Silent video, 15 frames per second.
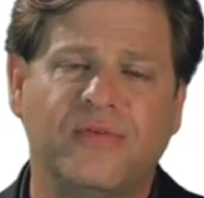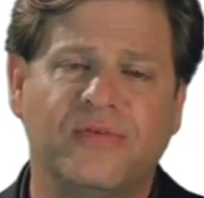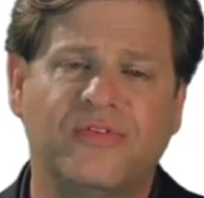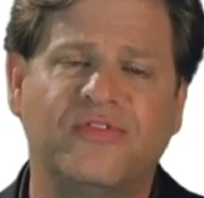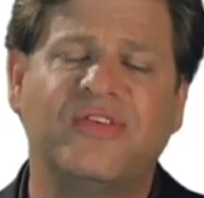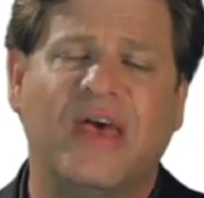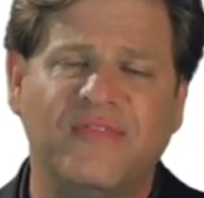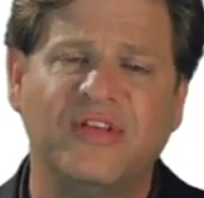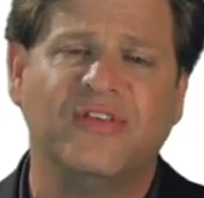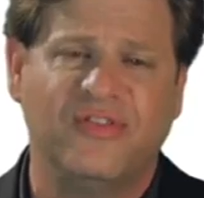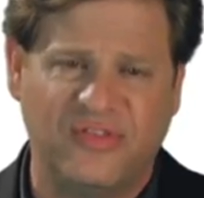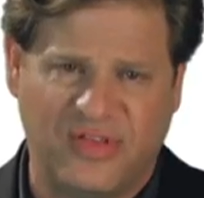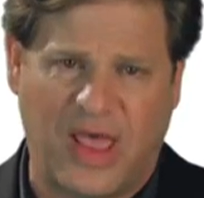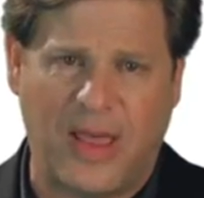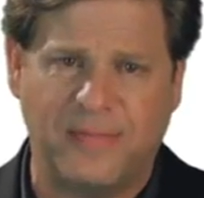7
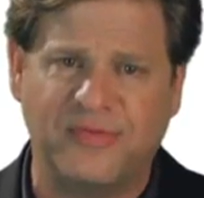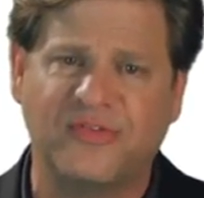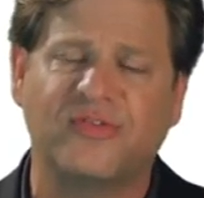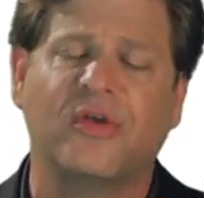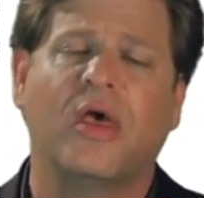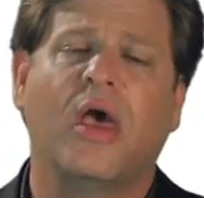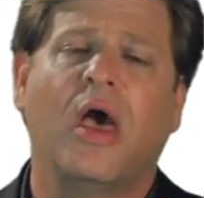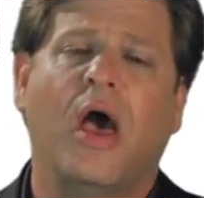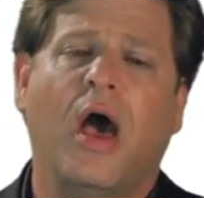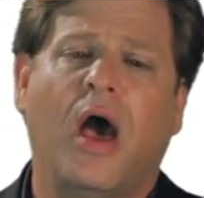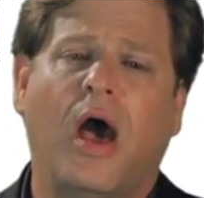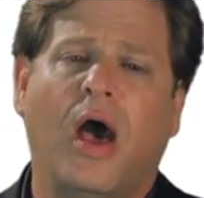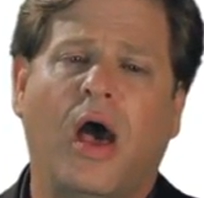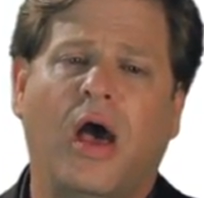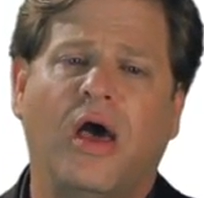steps.
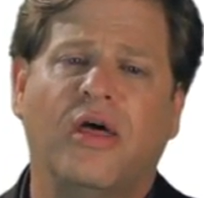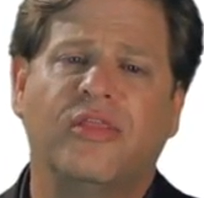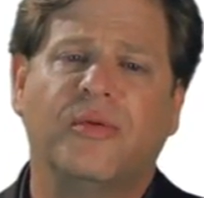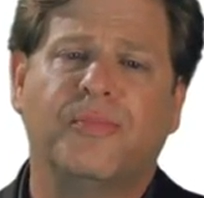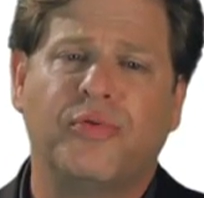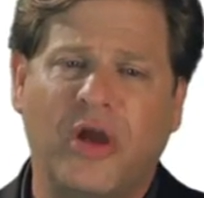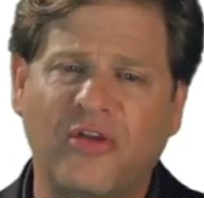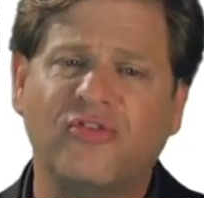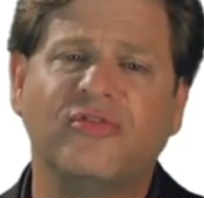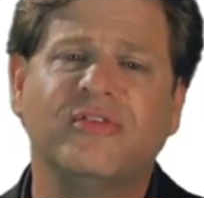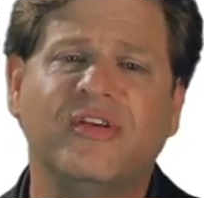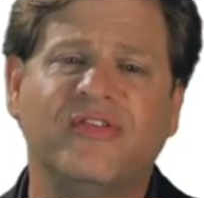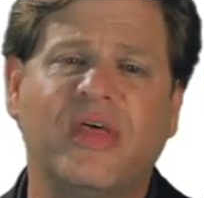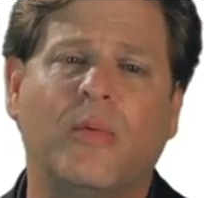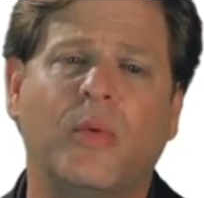The press
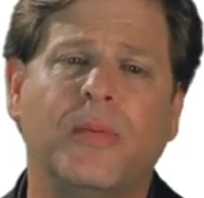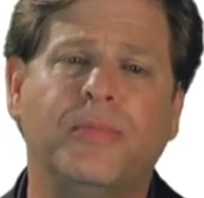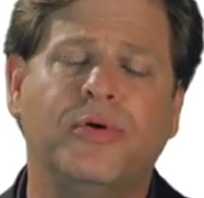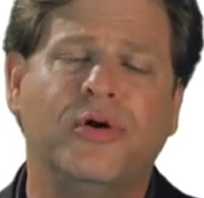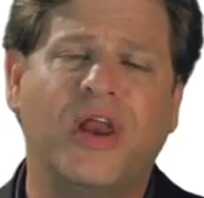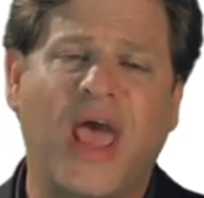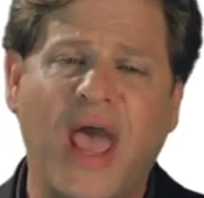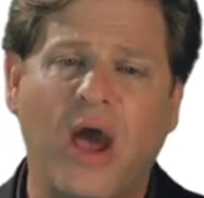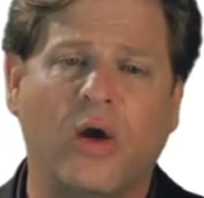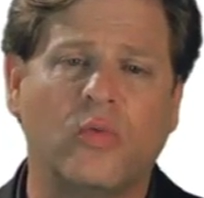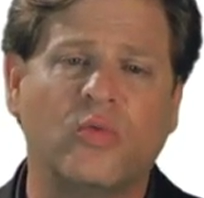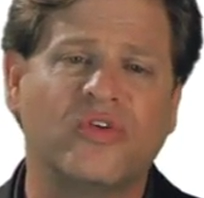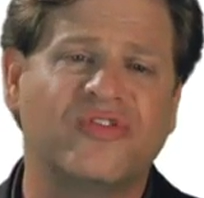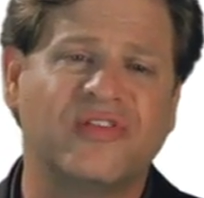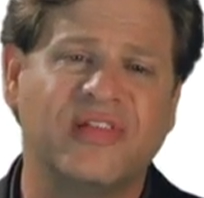release that we put
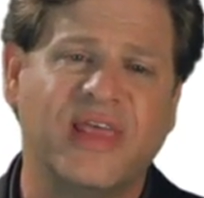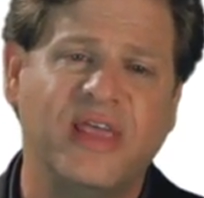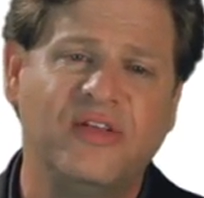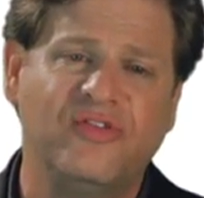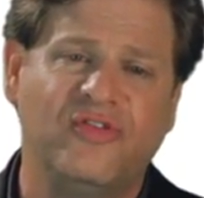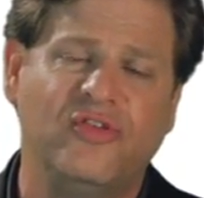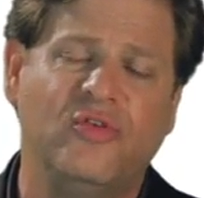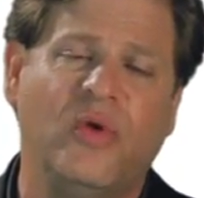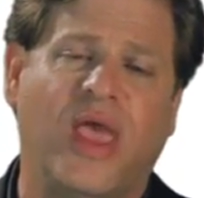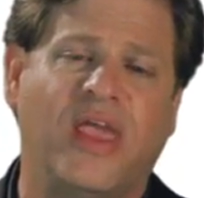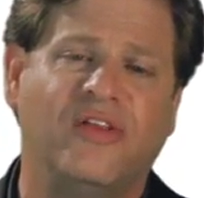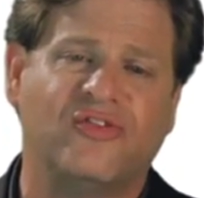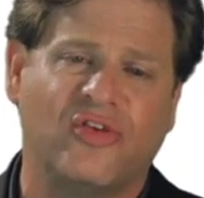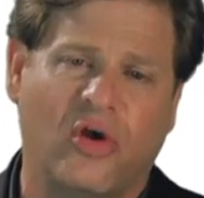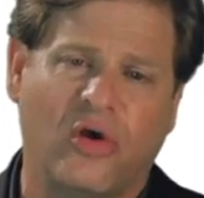out was linked to
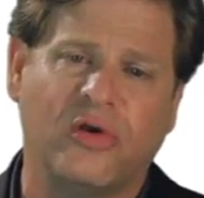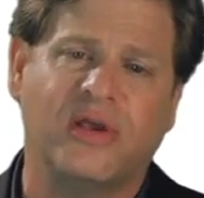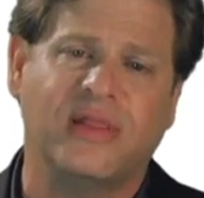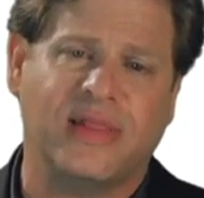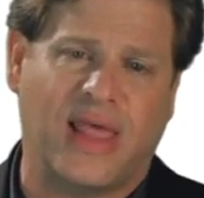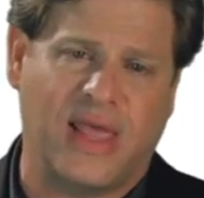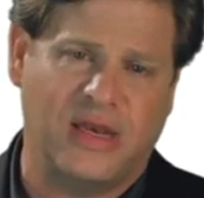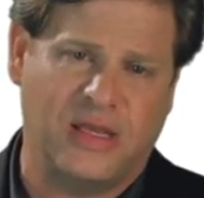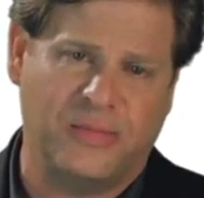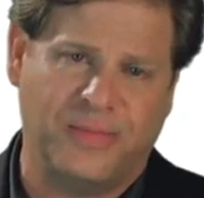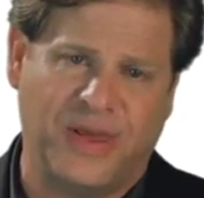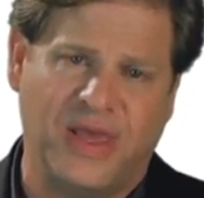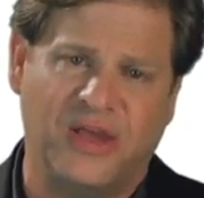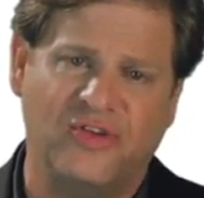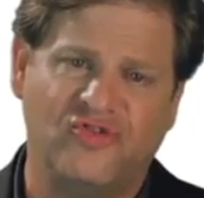a target landing
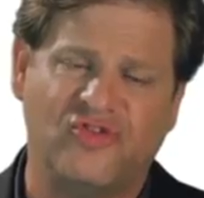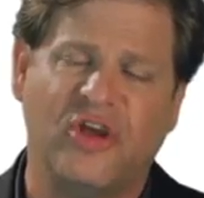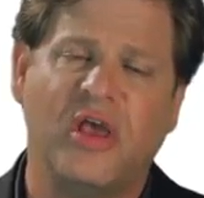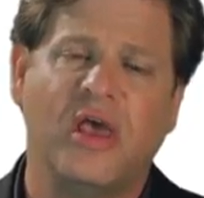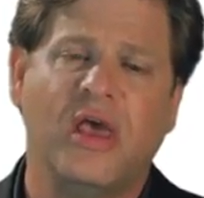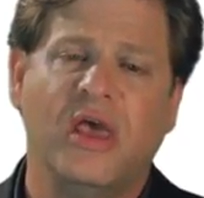page.